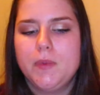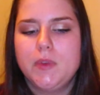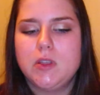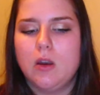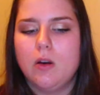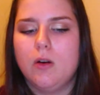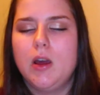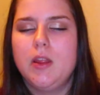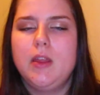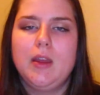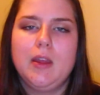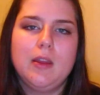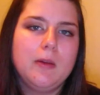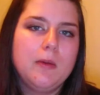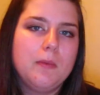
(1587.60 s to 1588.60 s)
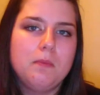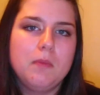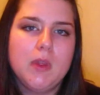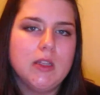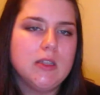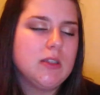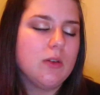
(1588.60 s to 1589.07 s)
So I think
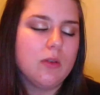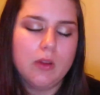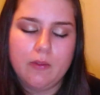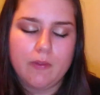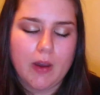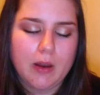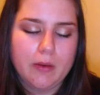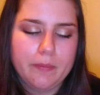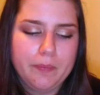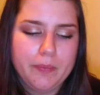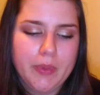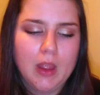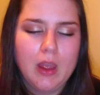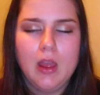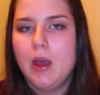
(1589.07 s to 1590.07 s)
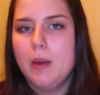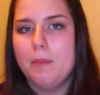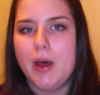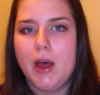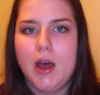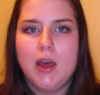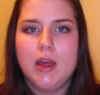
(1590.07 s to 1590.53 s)
it's totally fine.
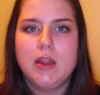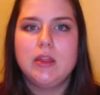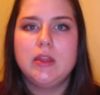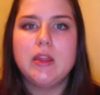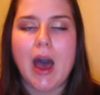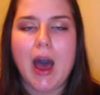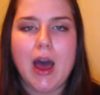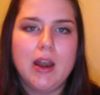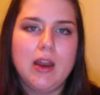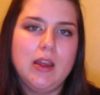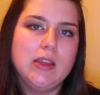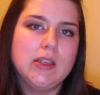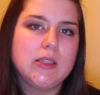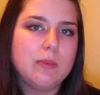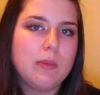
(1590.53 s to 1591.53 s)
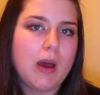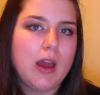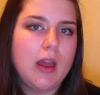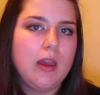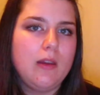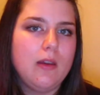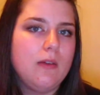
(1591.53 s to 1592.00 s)
But that is
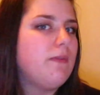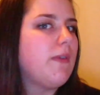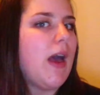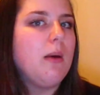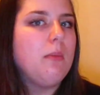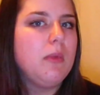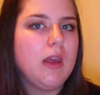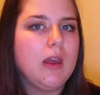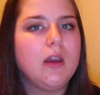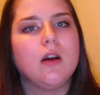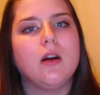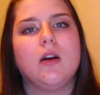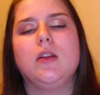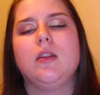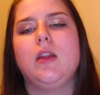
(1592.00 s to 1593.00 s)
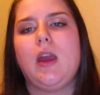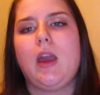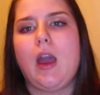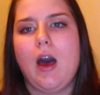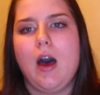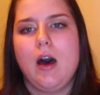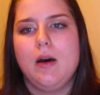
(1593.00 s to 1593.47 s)
my family currently.